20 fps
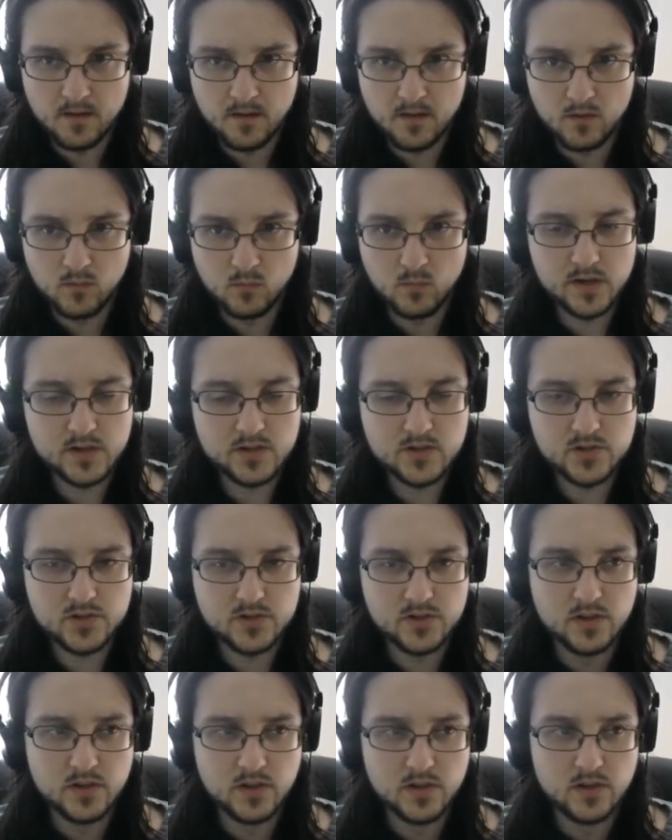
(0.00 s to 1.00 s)

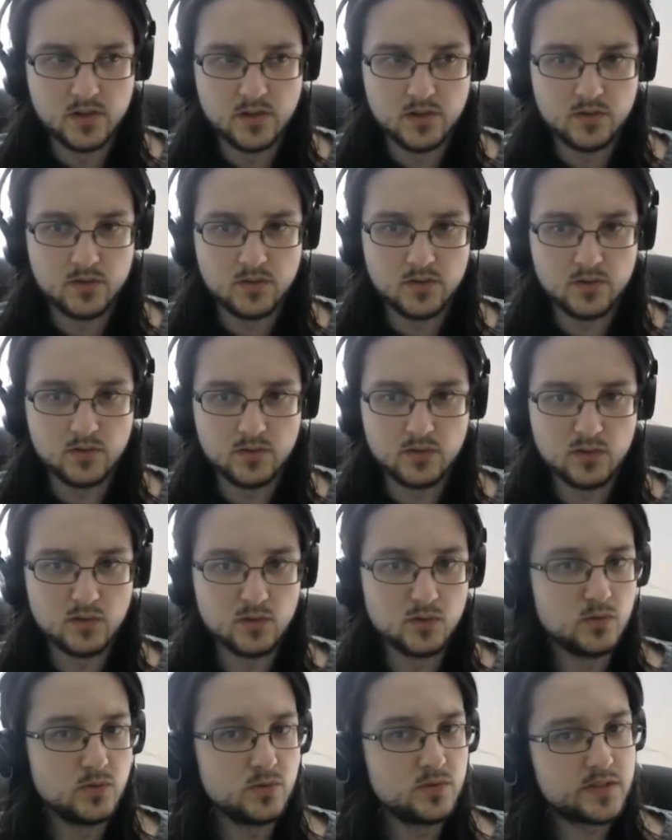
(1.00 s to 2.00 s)
which
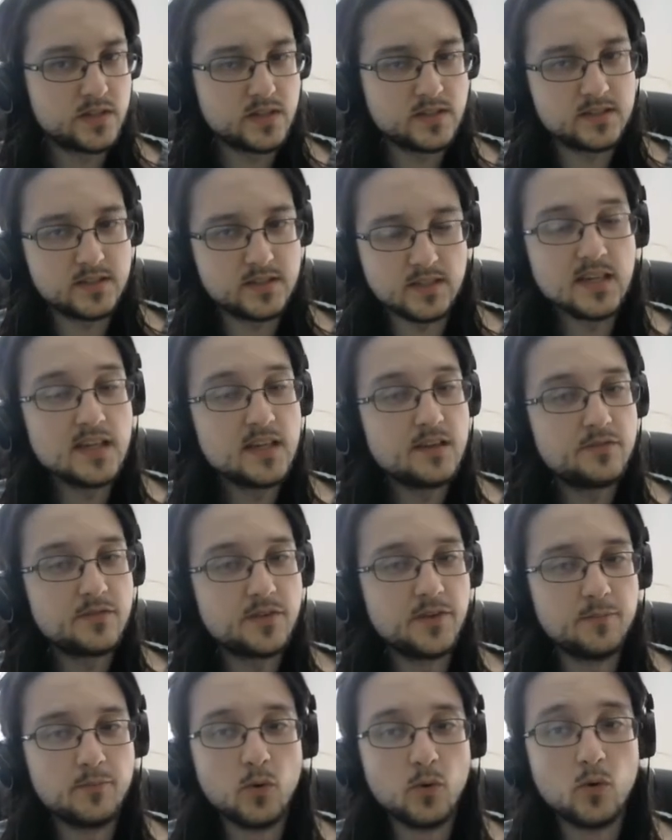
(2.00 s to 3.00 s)
loses
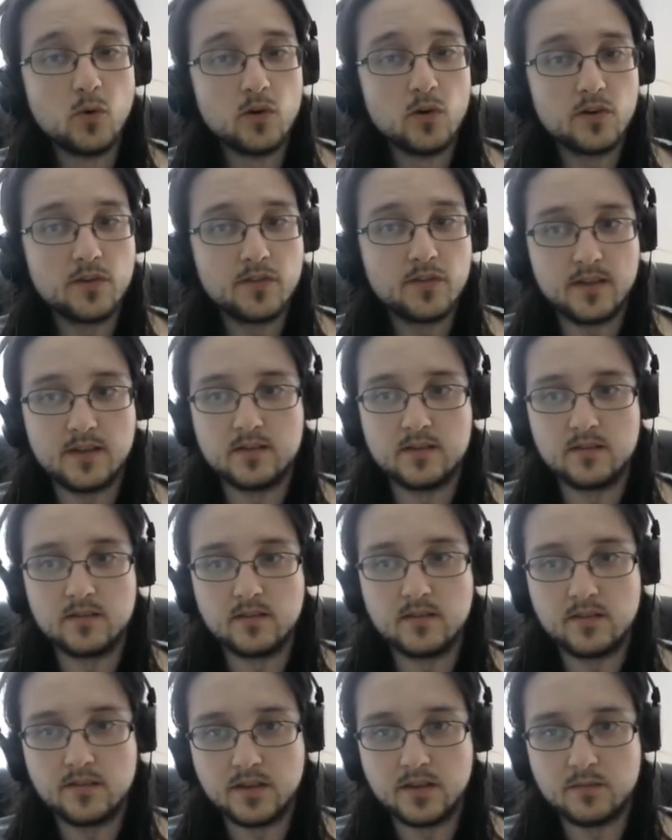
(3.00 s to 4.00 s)
even more
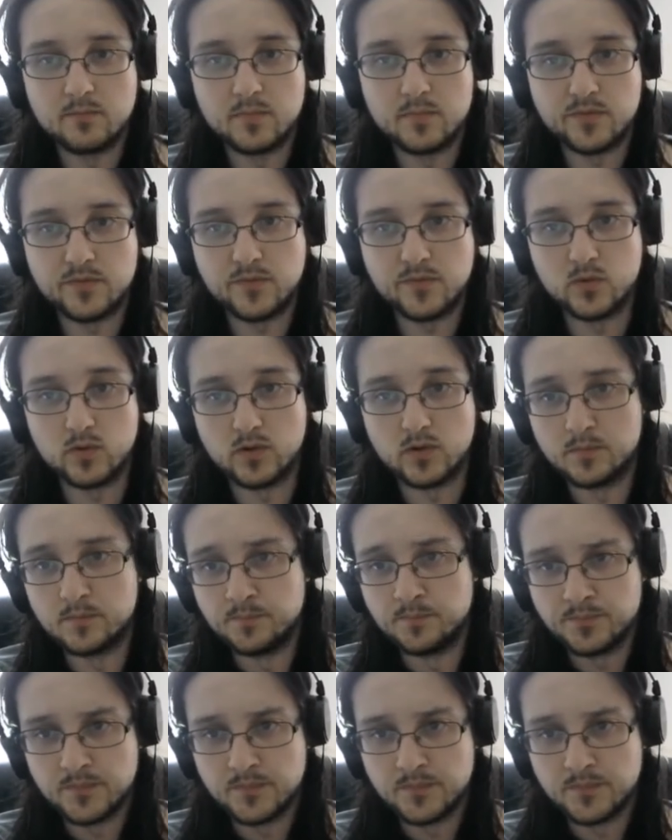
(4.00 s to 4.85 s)
than before.